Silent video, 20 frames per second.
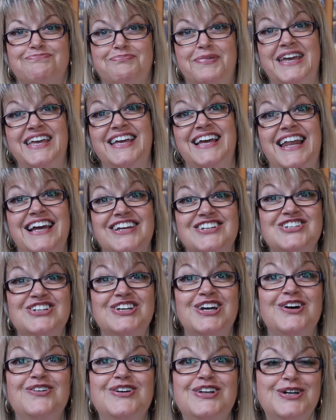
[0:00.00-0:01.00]
pin
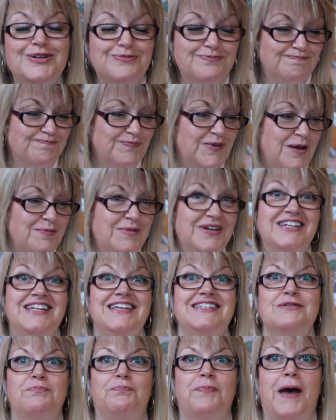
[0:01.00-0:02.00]
collection going on. I'm gonna
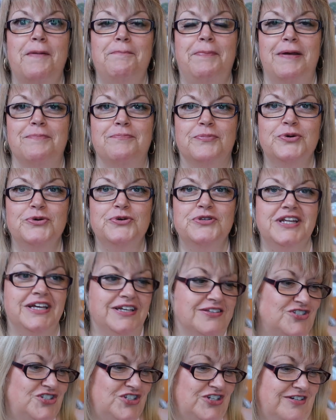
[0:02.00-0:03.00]
need a pin board
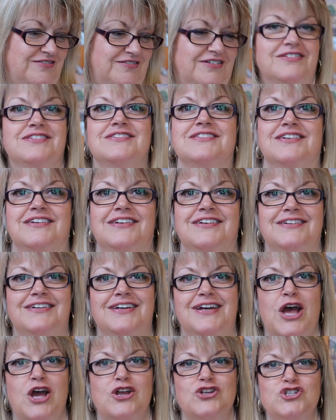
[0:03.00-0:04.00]
next year, aren't I?
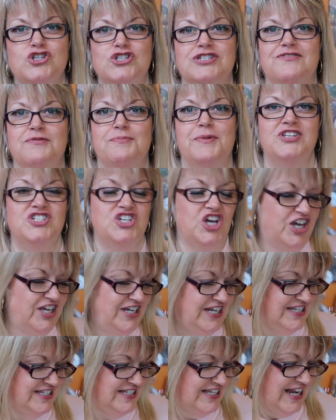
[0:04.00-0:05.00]
Just for my
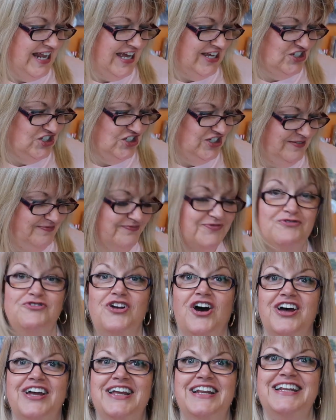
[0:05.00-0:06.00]
Chinese collection.
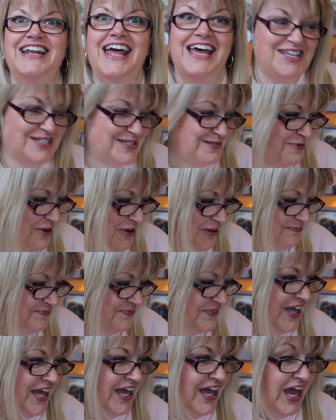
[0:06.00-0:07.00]
Right, next one.
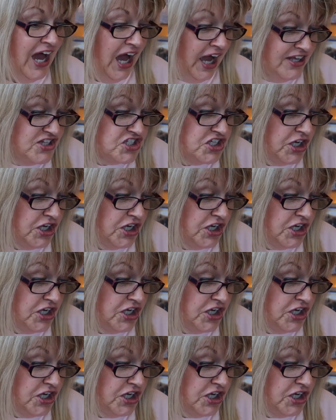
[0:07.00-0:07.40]
I